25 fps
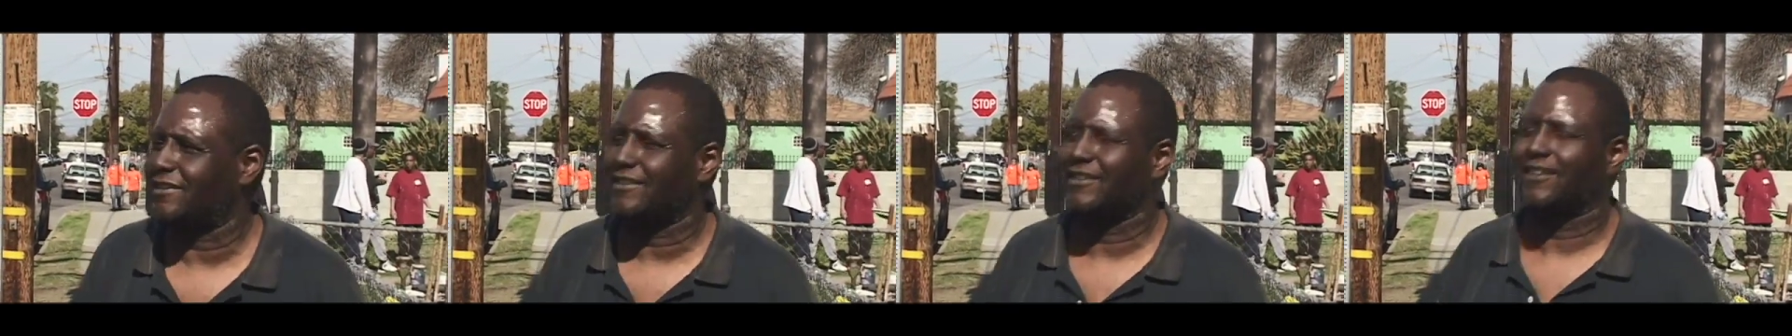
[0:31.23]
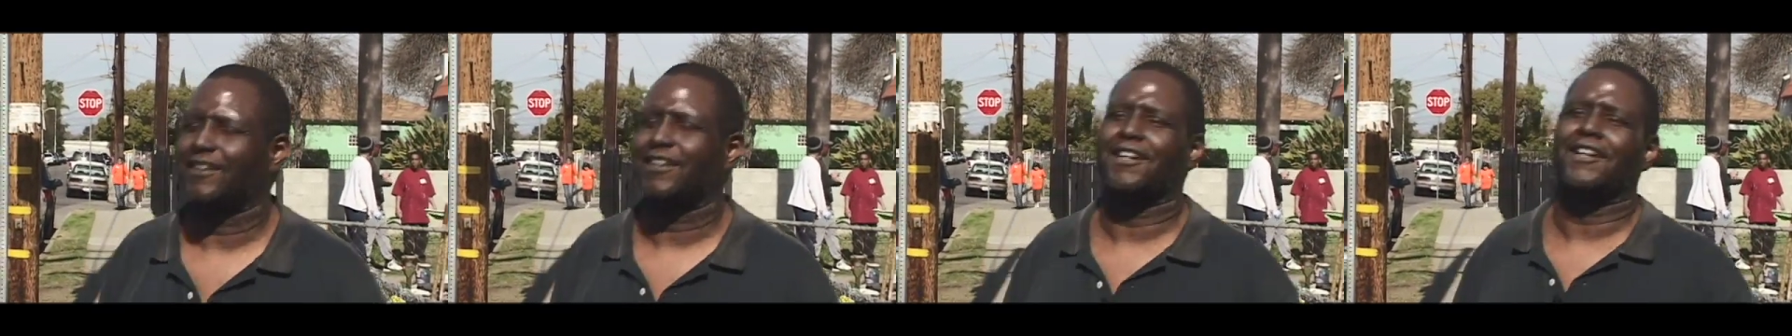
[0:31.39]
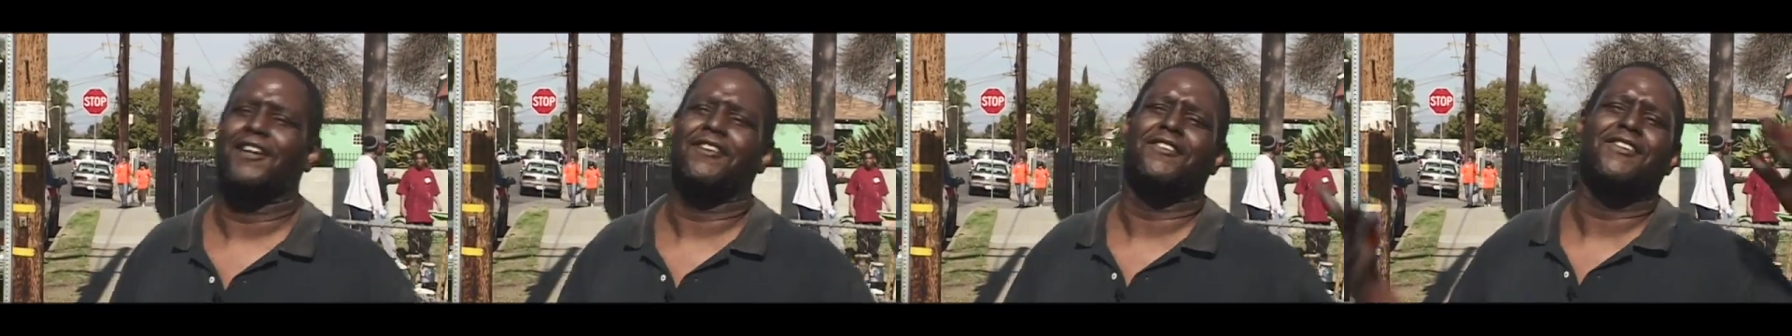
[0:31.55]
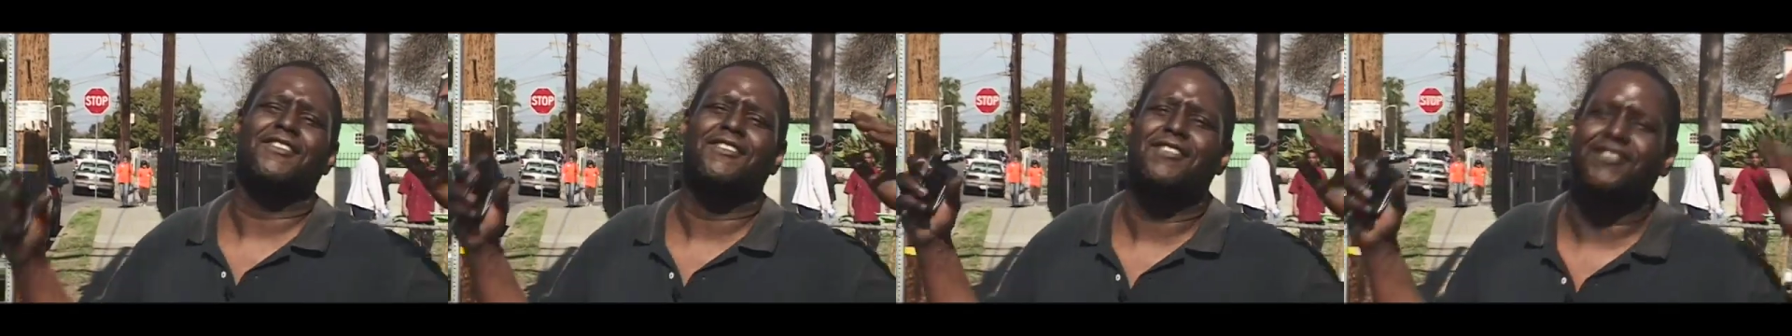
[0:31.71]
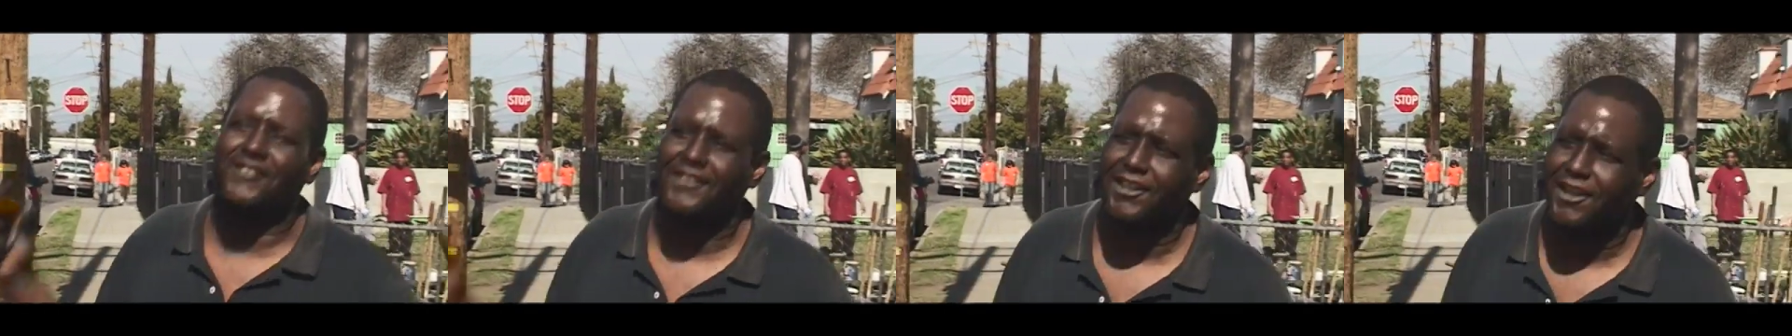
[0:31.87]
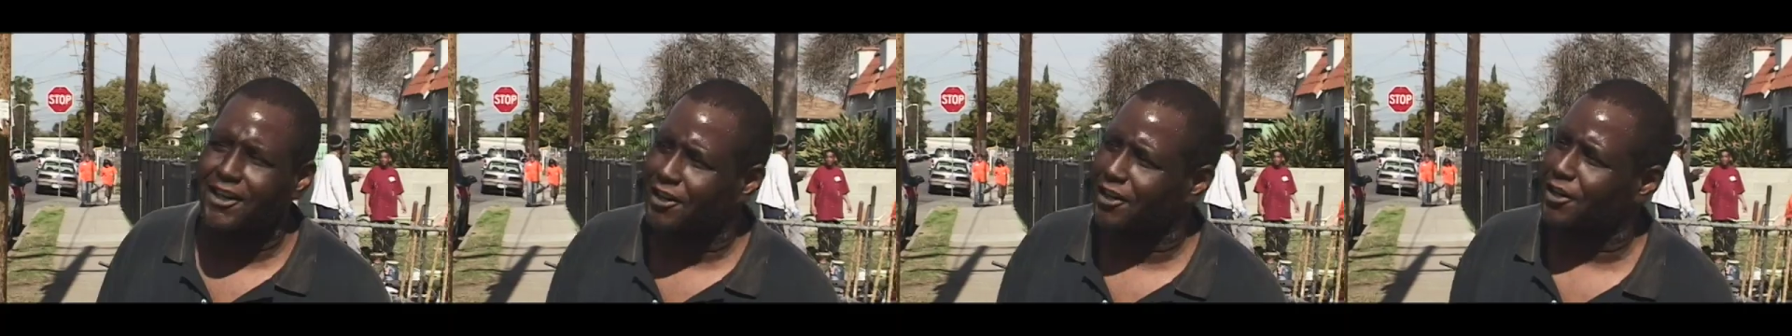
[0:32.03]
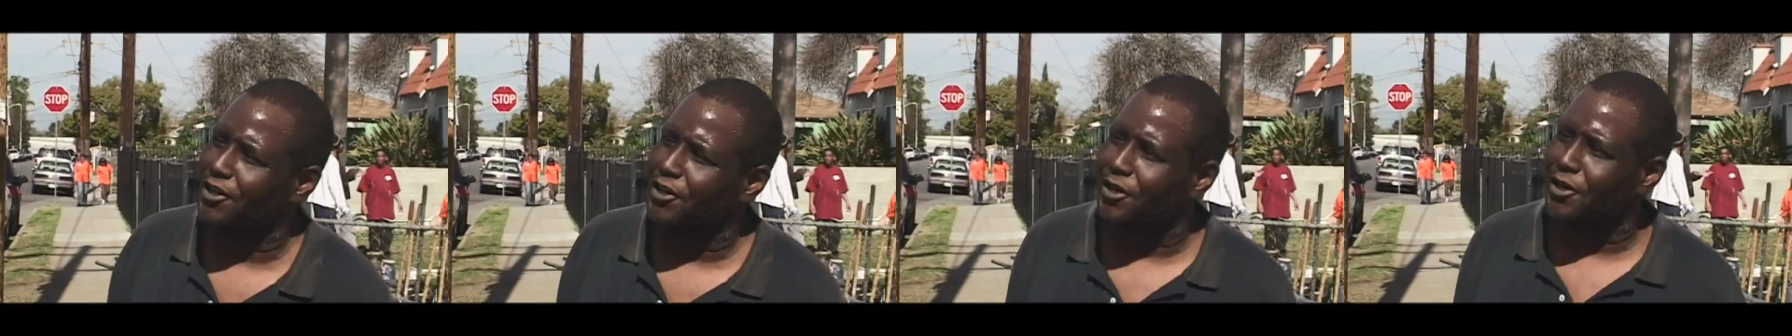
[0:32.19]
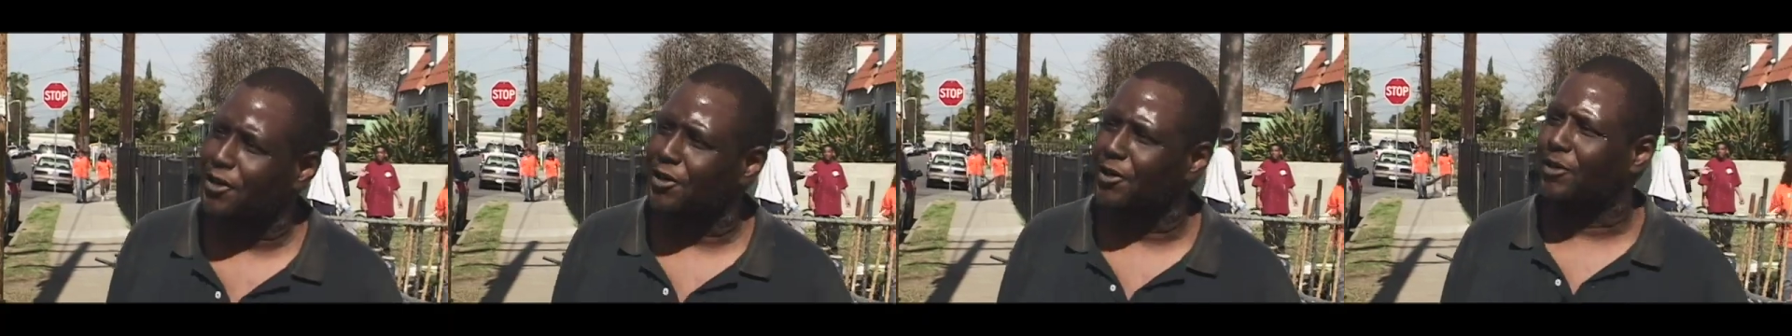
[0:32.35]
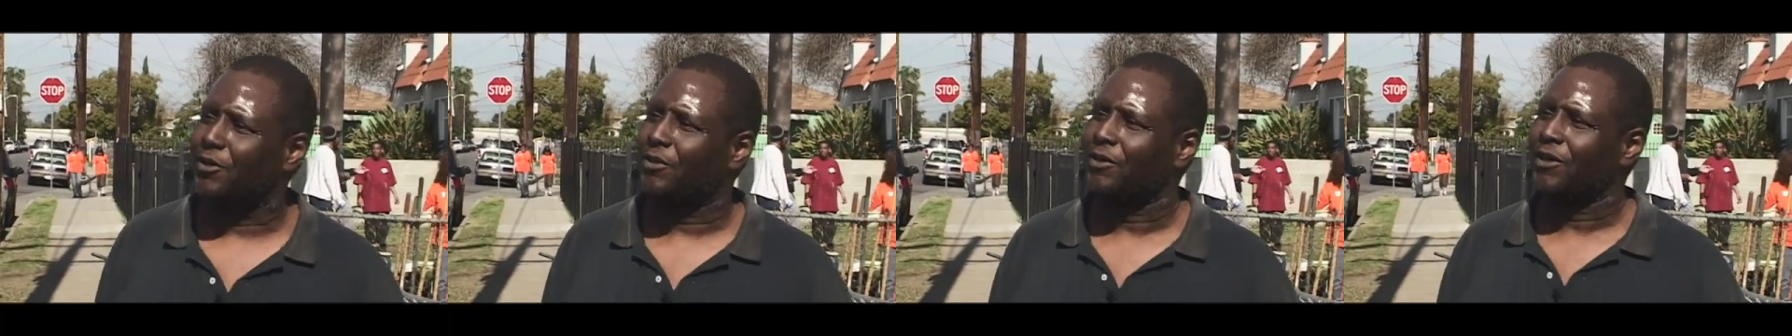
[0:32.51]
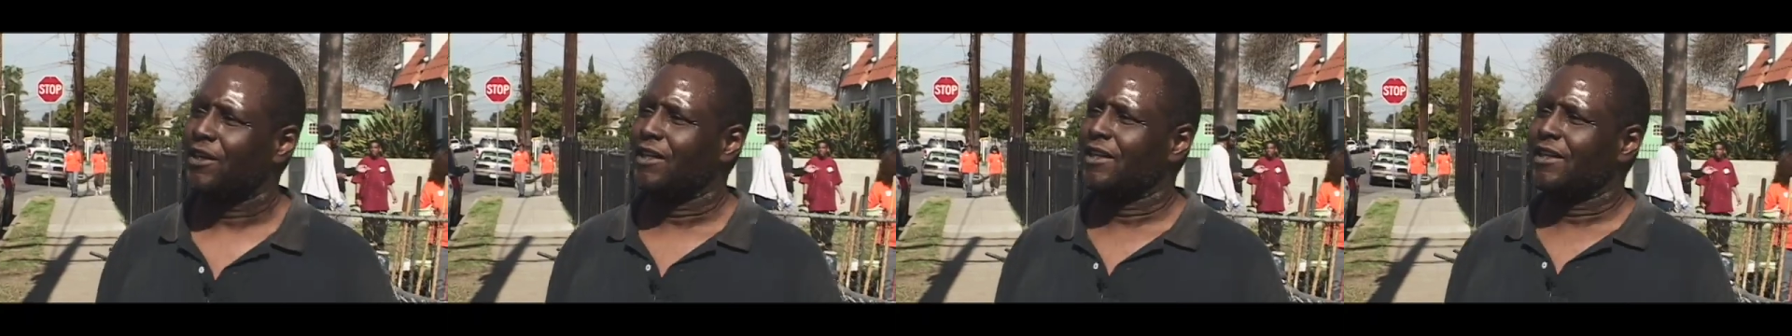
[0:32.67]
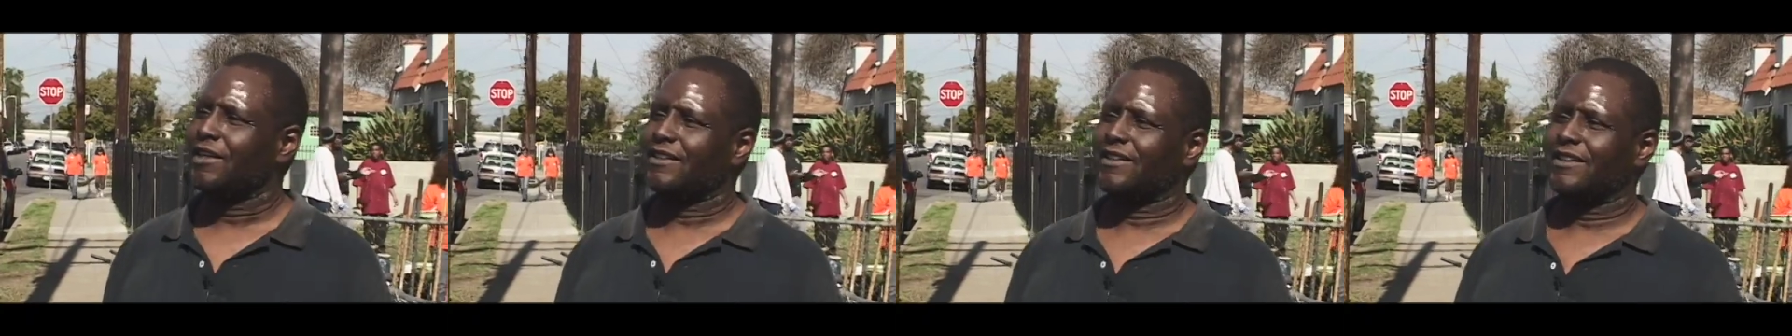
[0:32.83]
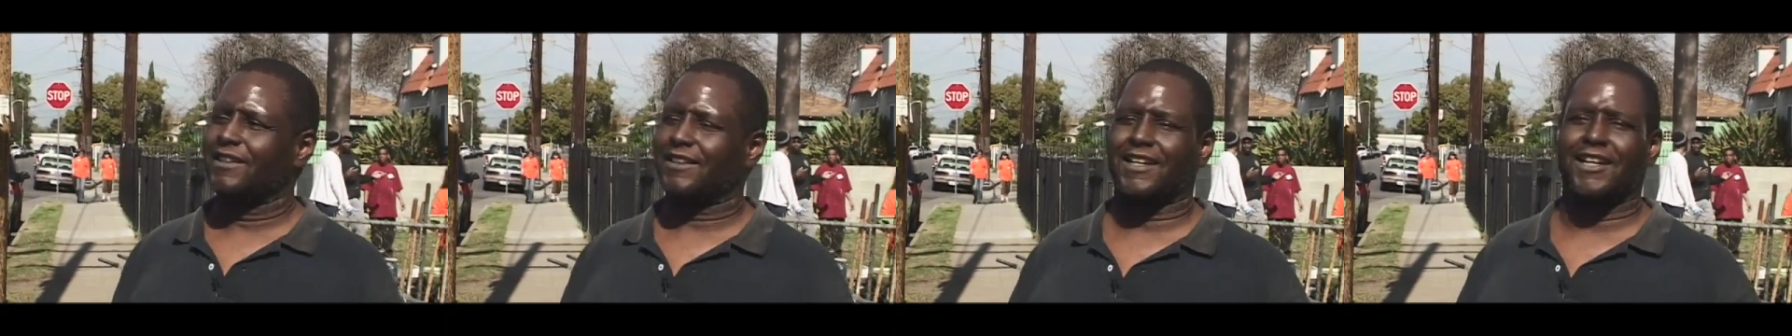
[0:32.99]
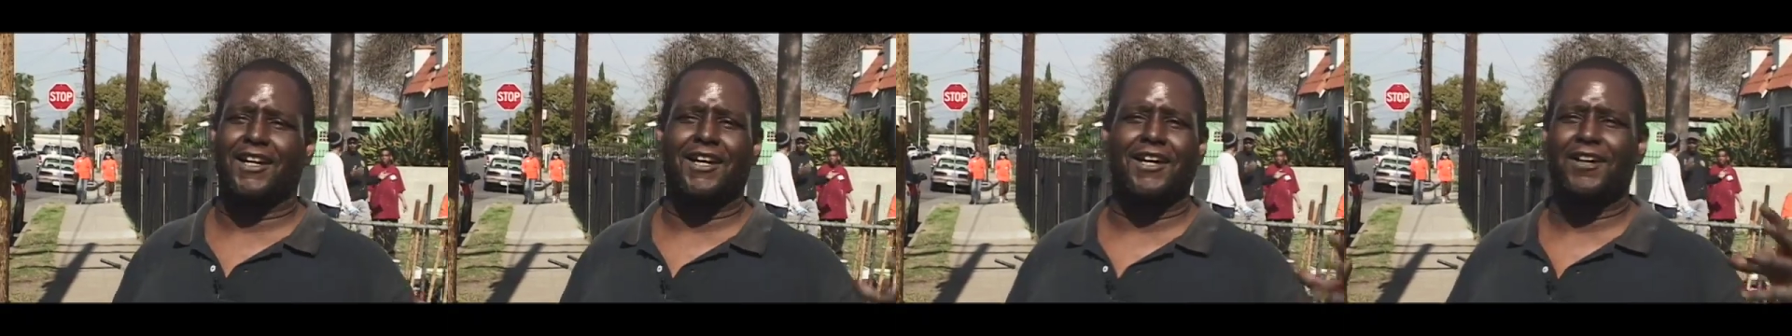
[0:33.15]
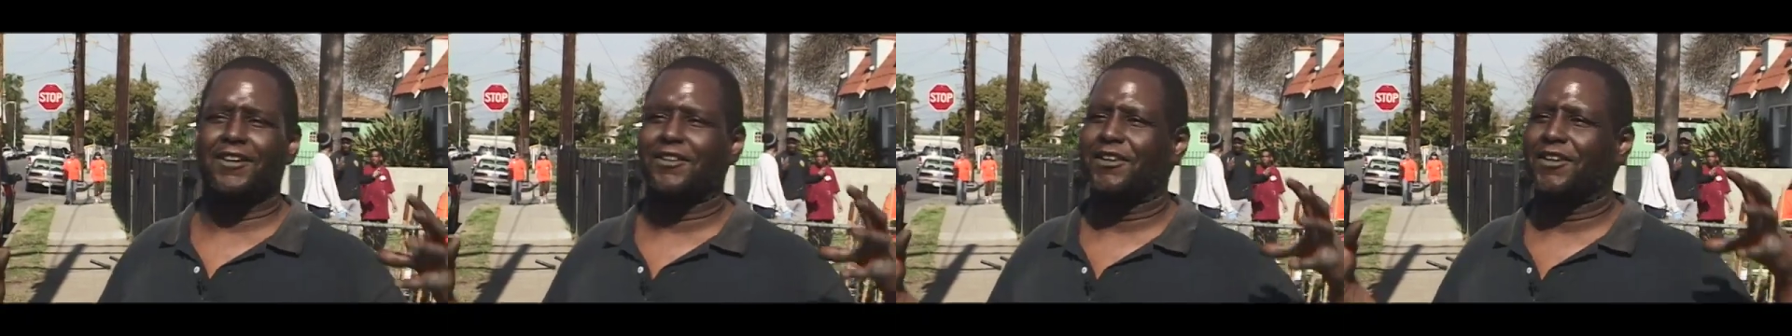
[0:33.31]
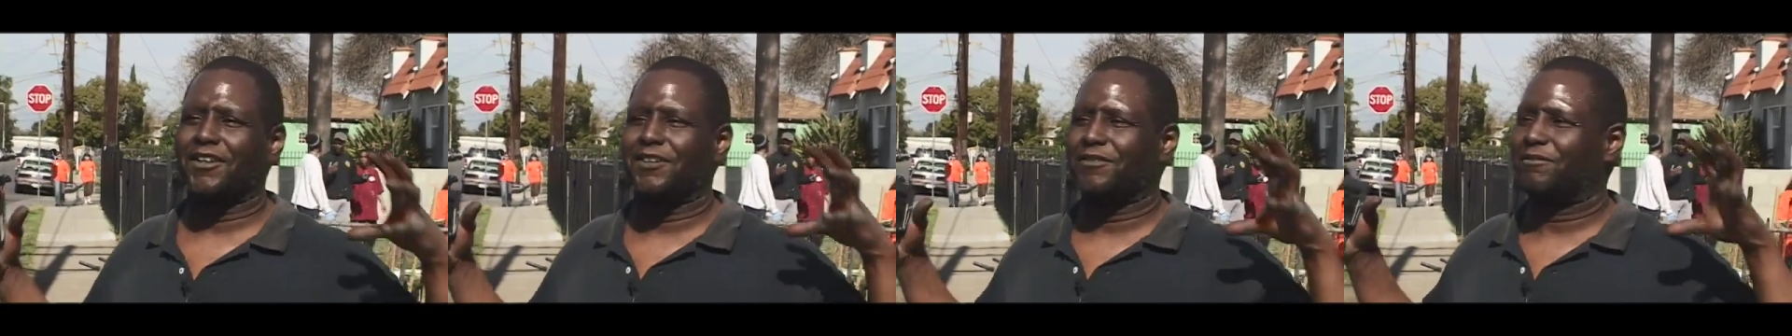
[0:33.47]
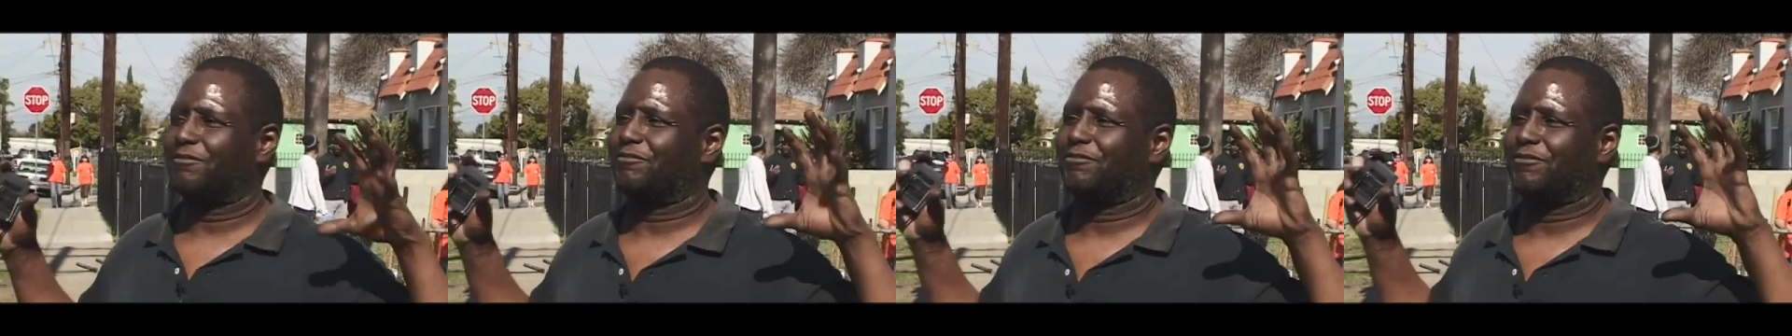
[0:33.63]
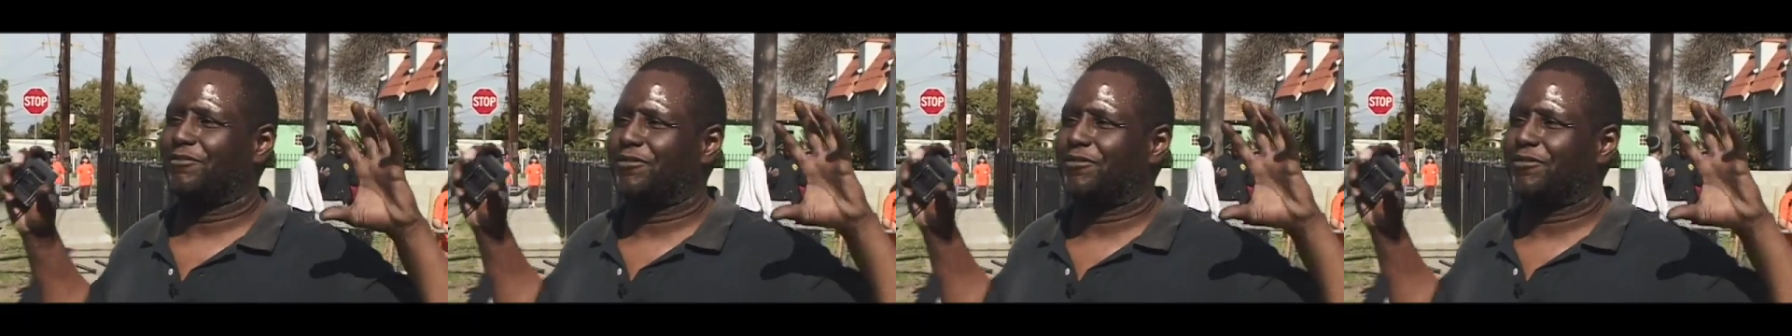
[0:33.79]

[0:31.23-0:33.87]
took care of the stucco, took care of the,